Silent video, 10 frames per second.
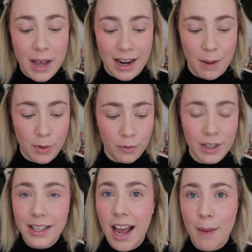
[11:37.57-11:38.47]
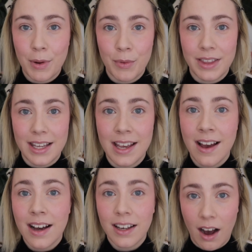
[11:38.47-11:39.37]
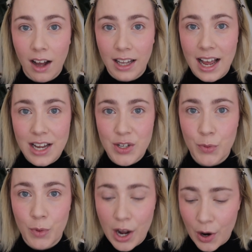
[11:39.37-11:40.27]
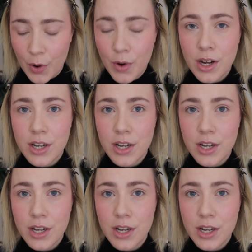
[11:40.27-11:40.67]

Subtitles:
and I'm really happy with the color as well.